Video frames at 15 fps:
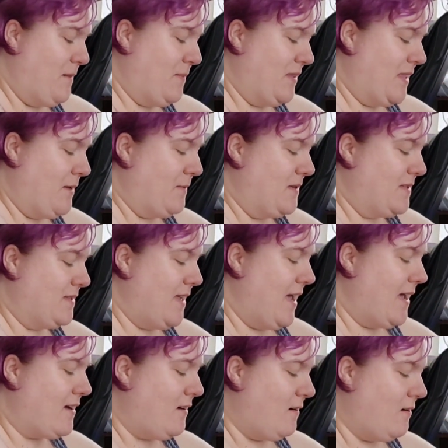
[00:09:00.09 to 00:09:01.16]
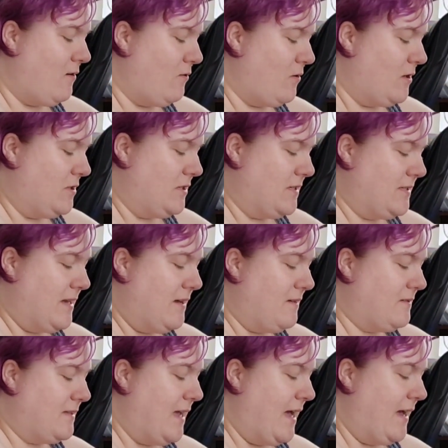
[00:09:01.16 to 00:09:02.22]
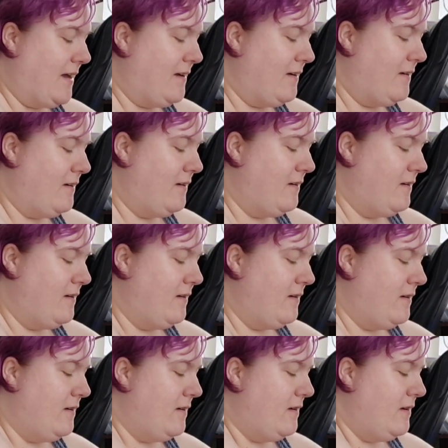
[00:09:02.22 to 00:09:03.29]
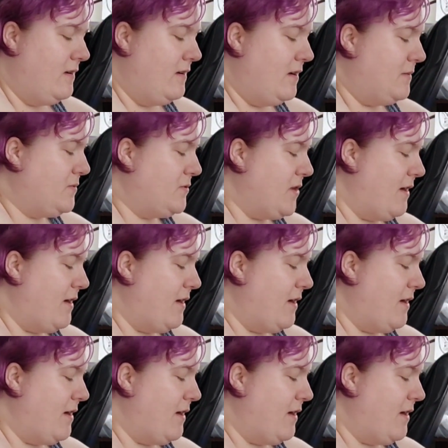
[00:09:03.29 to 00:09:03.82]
but that was a car horn just outside. I'm sure